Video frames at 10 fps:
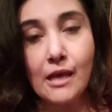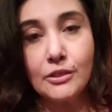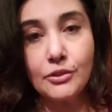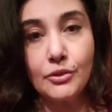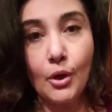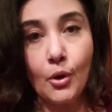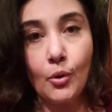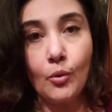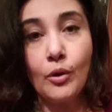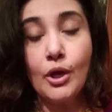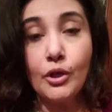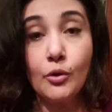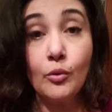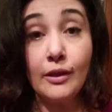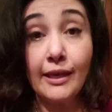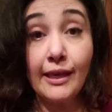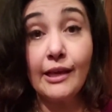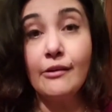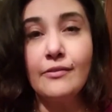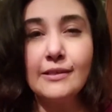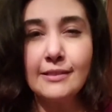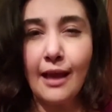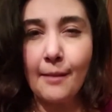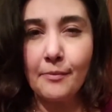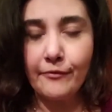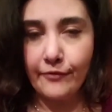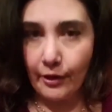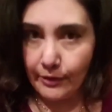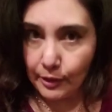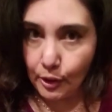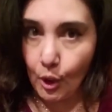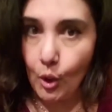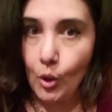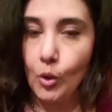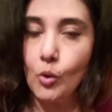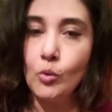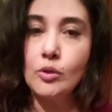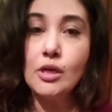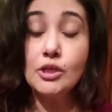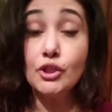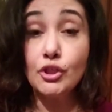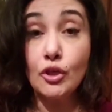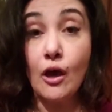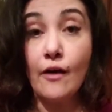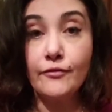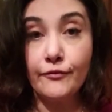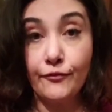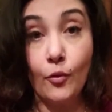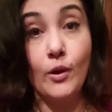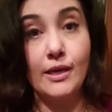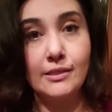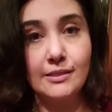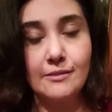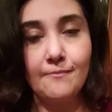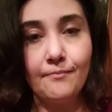So you will hear this type of very low, soft voice.